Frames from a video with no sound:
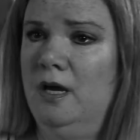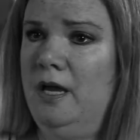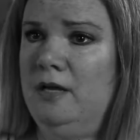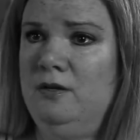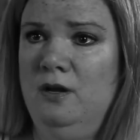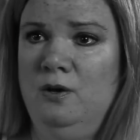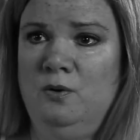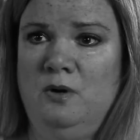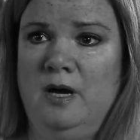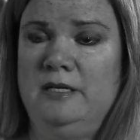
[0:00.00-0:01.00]
I had
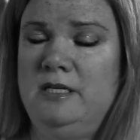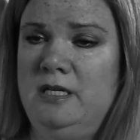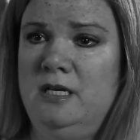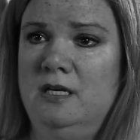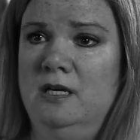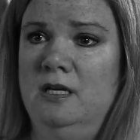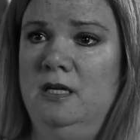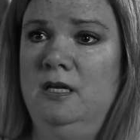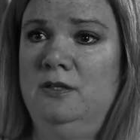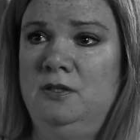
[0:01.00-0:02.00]
no idea
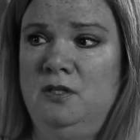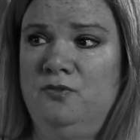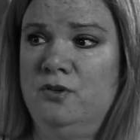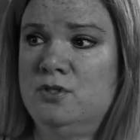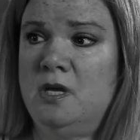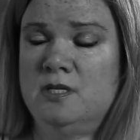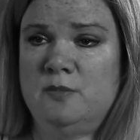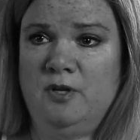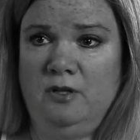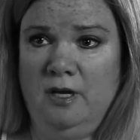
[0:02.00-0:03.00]
that the first
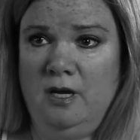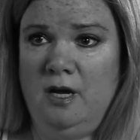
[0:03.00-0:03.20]
hospital